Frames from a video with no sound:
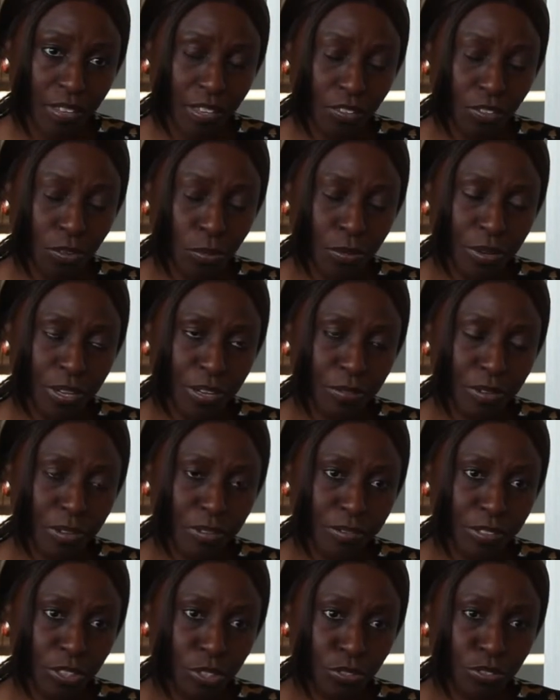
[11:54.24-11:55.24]
So we
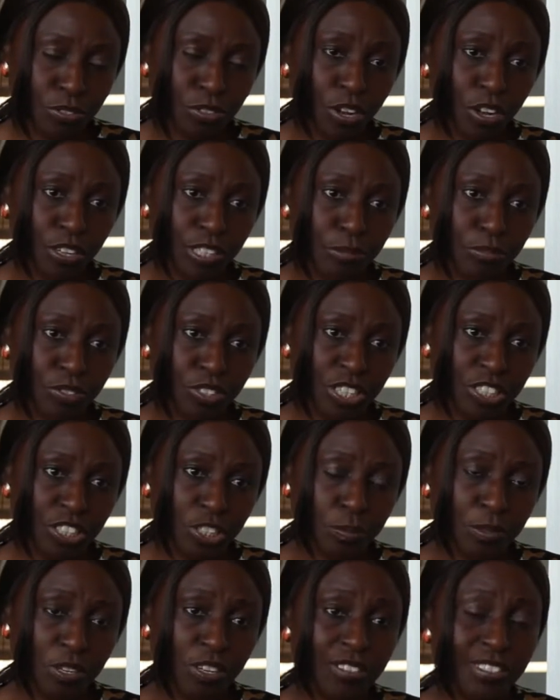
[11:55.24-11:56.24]
choose to call them
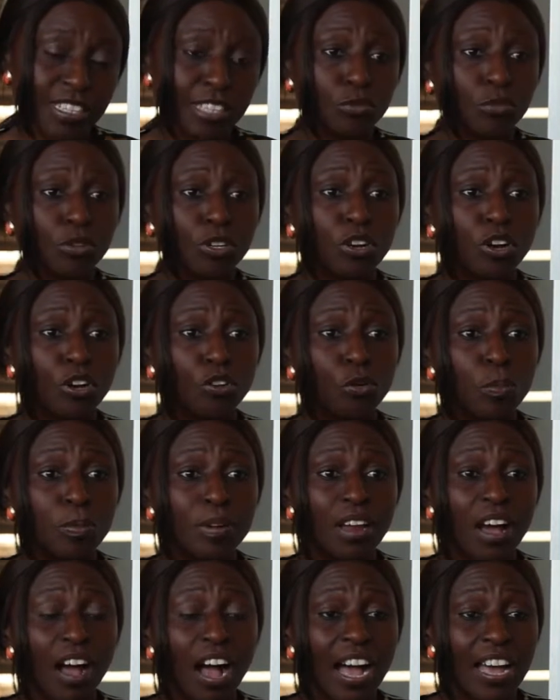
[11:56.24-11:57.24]
treasures because that's what God
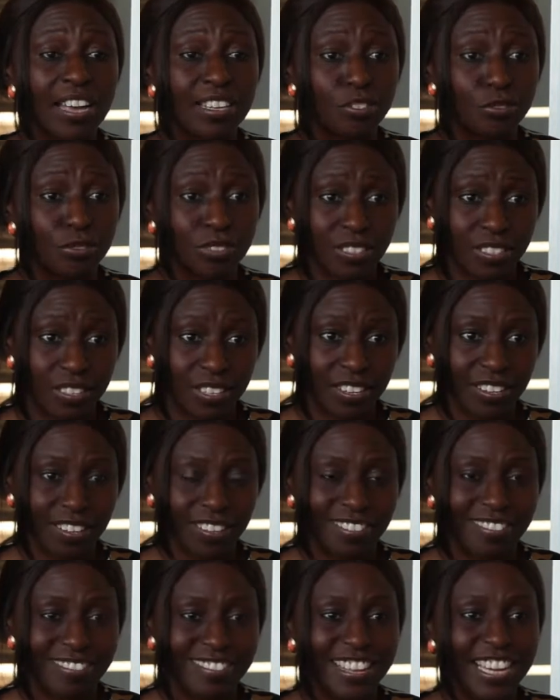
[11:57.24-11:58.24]
opened our eyes to see.
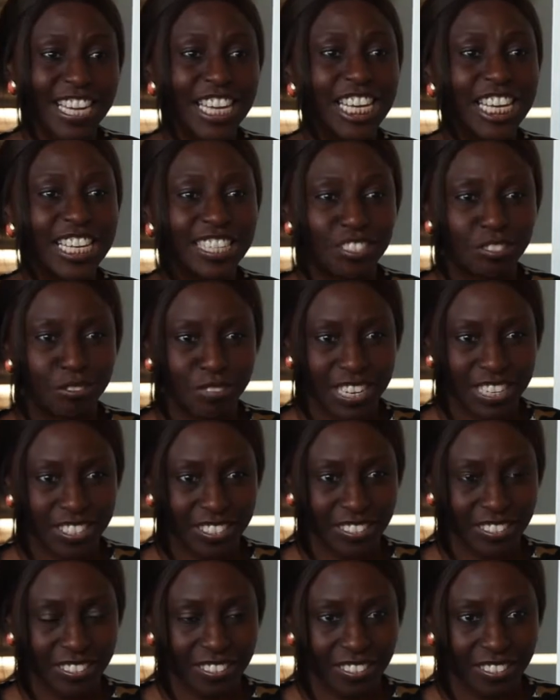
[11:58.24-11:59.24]
They're His
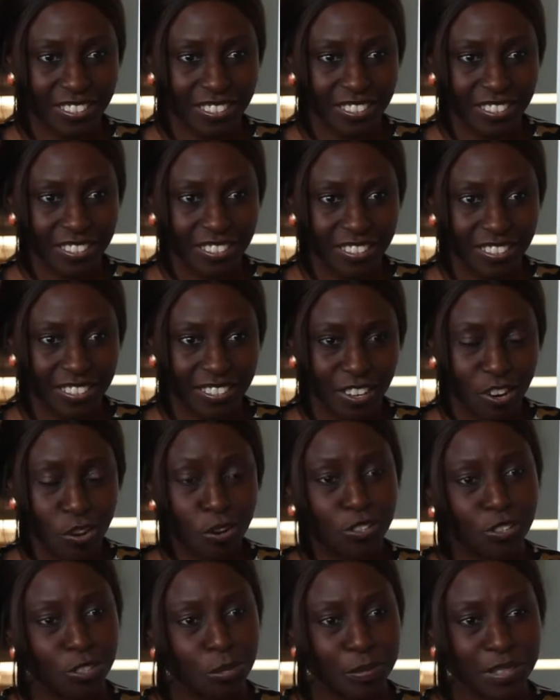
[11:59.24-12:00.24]
treasures,
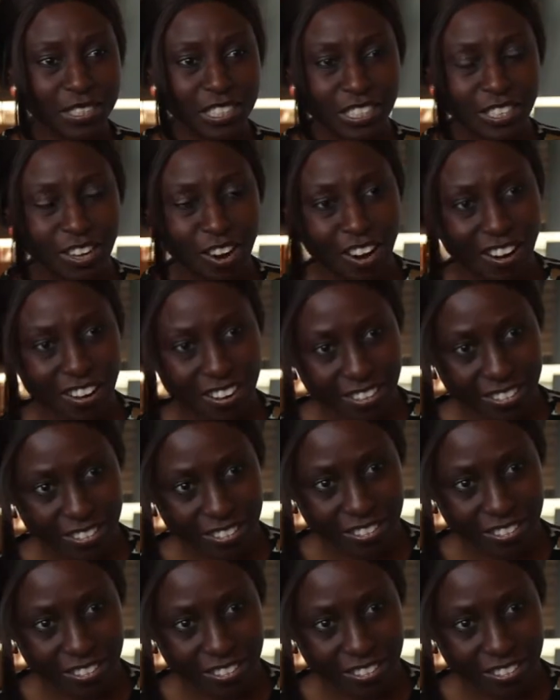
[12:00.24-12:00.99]
caught up in the dark.